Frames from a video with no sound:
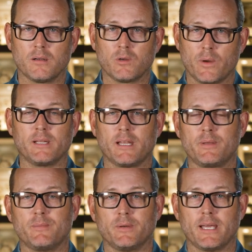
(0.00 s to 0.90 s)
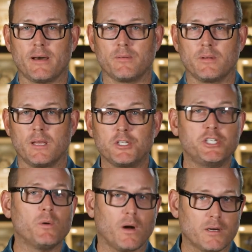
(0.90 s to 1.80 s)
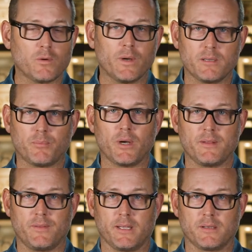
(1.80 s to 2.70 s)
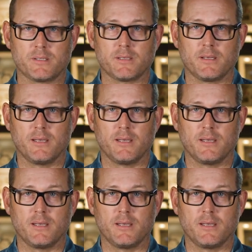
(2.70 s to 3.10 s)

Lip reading: going to let people down. You are going to break things.